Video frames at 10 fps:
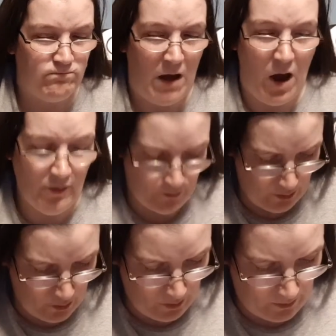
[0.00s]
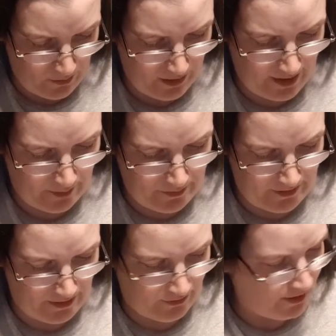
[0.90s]
overall, while I open
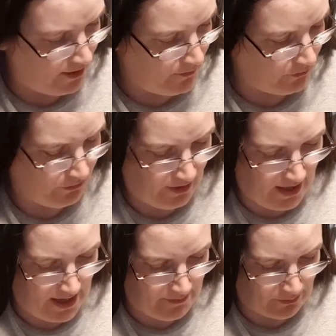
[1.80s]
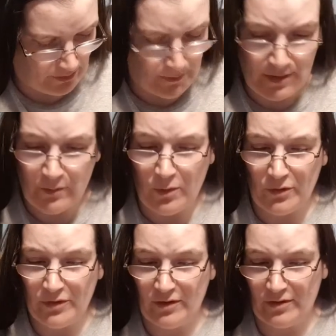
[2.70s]
this, I will say probably the
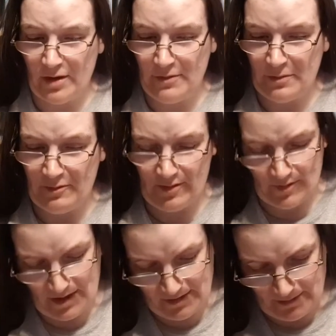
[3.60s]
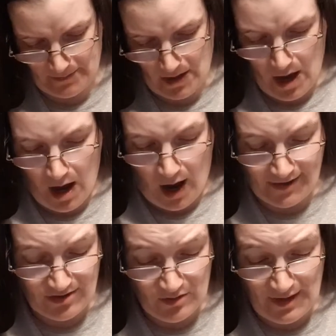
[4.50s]
wand this time is my favourite item. I
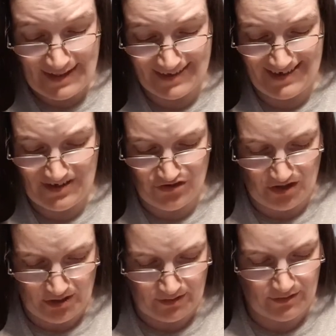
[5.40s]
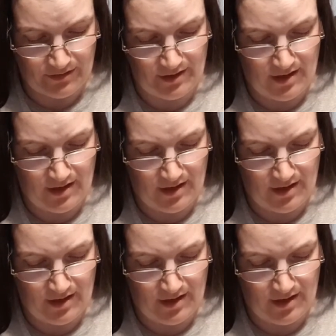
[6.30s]
do like the t-shirt,